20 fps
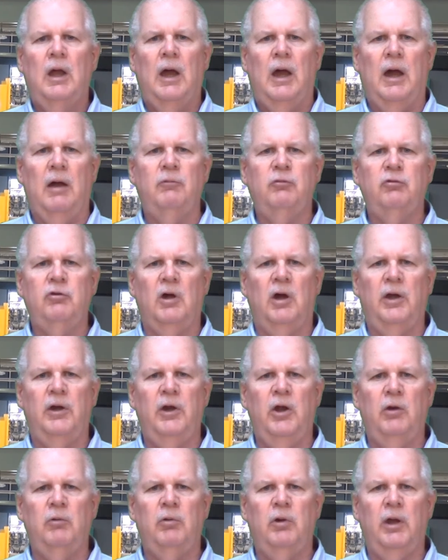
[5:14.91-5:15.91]
I'm
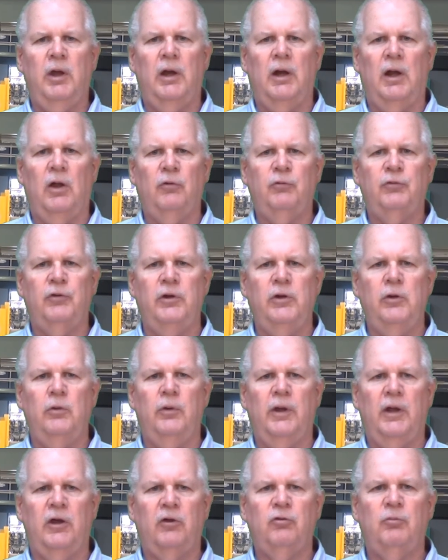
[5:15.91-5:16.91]
John Henry, and I'll see
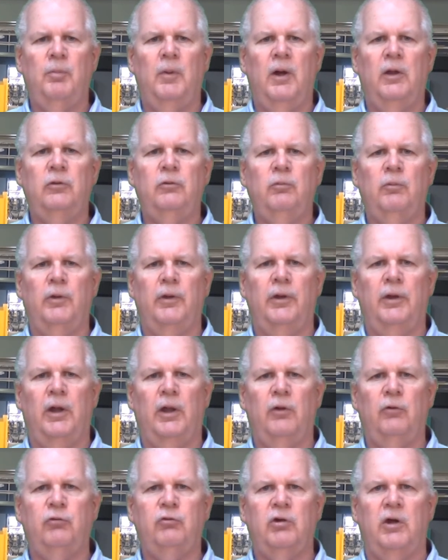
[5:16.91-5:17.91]
you next month with
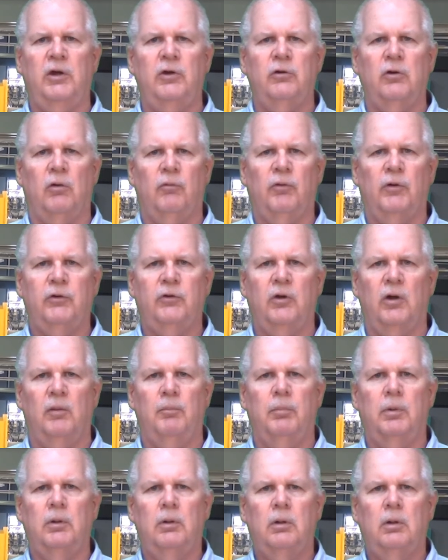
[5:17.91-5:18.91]
another changeover tip.